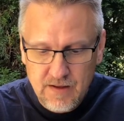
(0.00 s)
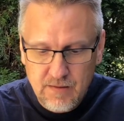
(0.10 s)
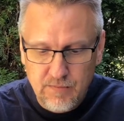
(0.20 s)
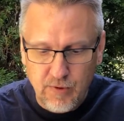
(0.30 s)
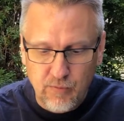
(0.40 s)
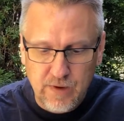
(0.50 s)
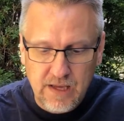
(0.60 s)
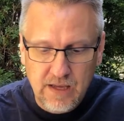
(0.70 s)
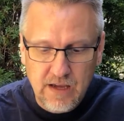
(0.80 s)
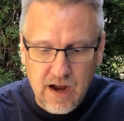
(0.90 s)
But
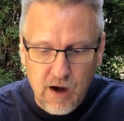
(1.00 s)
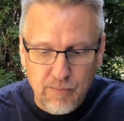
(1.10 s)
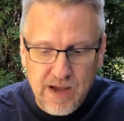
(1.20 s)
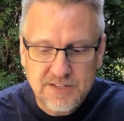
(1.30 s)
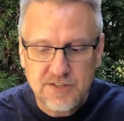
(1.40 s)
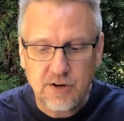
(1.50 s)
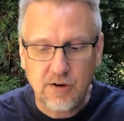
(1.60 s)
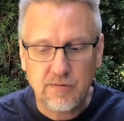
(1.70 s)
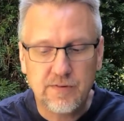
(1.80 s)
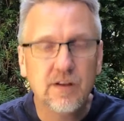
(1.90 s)
we are best
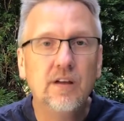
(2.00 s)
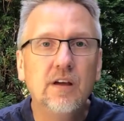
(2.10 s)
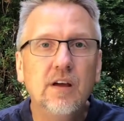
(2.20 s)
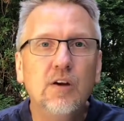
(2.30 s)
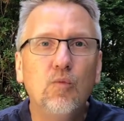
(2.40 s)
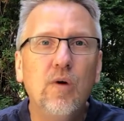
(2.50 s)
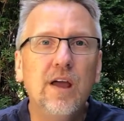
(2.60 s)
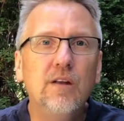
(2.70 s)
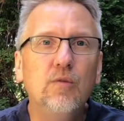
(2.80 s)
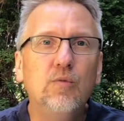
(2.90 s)
served
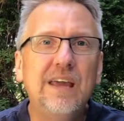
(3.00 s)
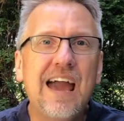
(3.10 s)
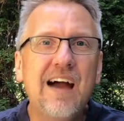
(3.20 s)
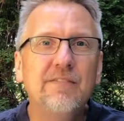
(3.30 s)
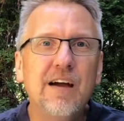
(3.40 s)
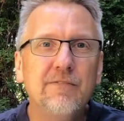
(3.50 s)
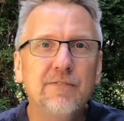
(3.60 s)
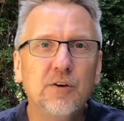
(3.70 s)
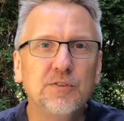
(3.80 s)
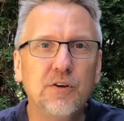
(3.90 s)
when we have that
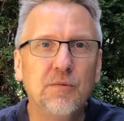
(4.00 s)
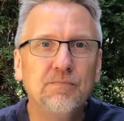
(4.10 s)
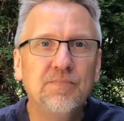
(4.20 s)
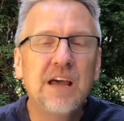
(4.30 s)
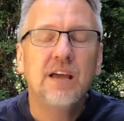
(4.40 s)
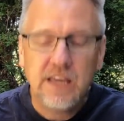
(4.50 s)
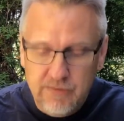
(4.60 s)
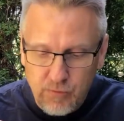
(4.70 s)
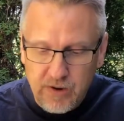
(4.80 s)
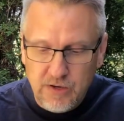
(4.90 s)
filter,
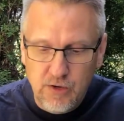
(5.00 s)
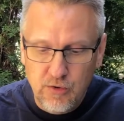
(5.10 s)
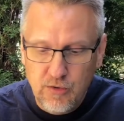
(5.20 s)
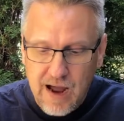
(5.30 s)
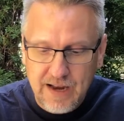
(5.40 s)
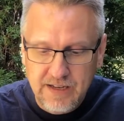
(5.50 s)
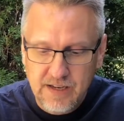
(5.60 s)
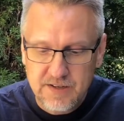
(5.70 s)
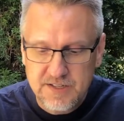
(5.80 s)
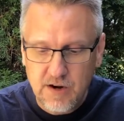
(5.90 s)
even when new
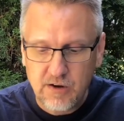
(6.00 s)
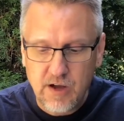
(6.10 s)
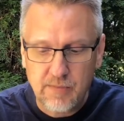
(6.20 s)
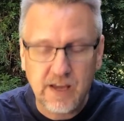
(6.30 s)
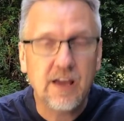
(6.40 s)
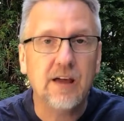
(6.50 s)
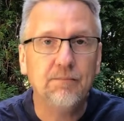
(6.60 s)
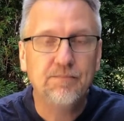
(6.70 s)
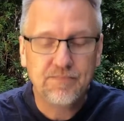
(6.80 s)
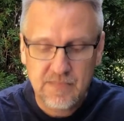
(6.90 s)
ideas are coming in.
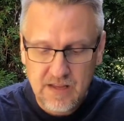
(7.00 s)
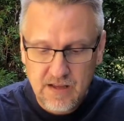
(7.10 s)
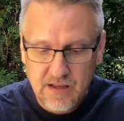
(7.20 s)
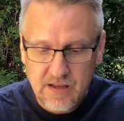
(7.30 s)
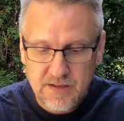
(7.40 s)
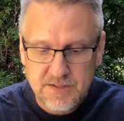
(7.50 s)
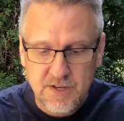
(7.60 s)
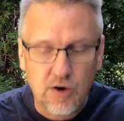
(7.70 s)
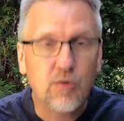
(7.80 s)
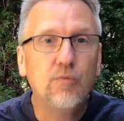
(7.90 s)

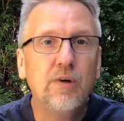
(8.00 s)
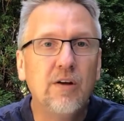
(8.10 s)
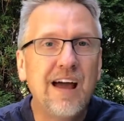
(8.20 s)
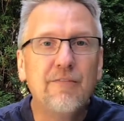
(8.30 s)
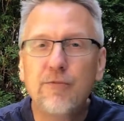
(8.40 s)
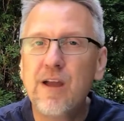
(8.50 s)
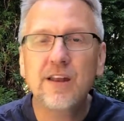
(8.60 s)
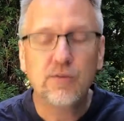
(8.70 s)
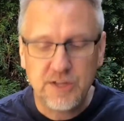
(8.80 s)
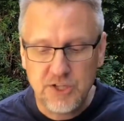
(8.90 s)
So we are not
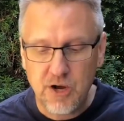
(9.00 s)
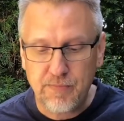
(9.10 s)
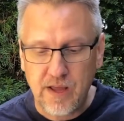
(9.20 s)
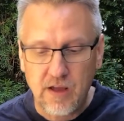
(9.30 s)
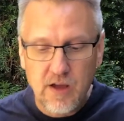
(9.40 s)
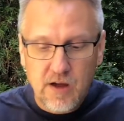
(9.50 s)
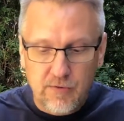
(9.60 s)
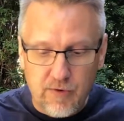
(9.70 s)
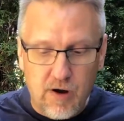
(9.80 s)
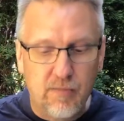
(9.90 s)
frantically jumping
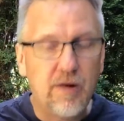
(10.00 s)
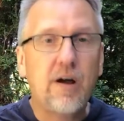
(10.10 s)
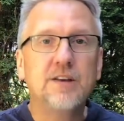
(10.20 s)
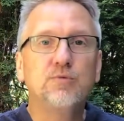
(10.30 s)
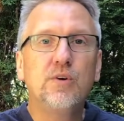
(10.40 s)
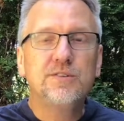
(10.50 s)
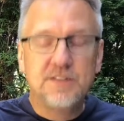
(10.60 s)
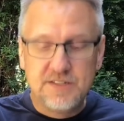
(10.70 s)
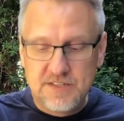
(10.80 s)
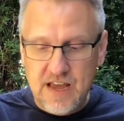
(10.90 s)
from, as
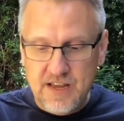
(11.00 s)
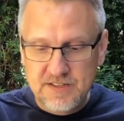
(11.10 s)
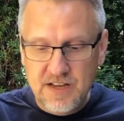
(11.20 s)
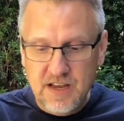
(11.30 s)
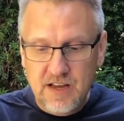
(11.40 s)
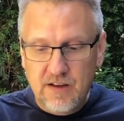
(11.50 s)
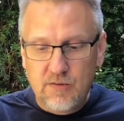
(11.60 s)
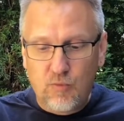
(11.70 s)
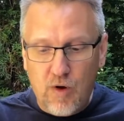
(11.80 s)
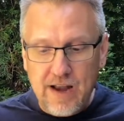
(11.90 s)
Wilson says,
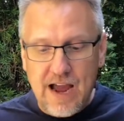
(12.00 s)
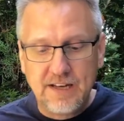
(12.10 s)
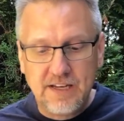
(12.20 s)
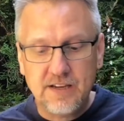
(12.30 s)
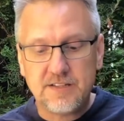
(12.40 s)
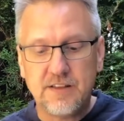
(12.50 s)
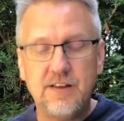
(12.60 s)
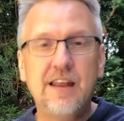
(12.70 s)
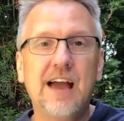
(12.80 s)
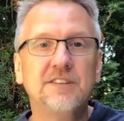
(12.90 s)
one idea to the
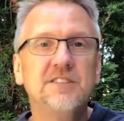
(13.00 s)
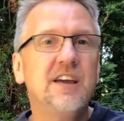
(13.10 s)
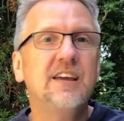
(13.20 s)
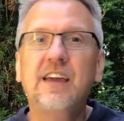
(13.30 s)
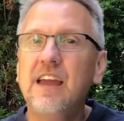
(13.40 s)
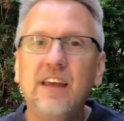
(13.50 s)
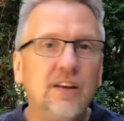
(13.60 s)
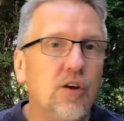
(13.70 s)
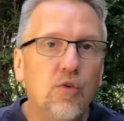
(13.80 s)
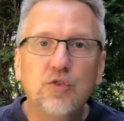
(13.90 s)
next and
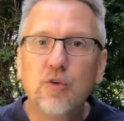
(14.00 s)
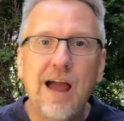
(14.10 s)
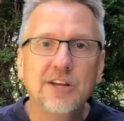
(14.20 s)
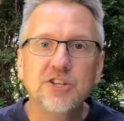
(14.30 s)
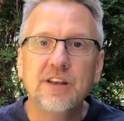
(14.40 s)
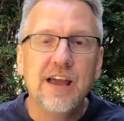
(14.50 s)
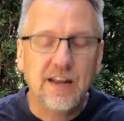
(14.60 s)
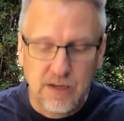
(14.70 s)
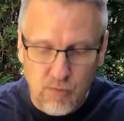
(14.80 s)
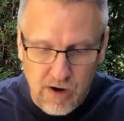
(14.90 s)
gaining no traction
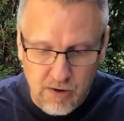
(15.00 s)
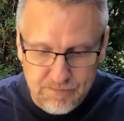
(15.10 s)
anywhere.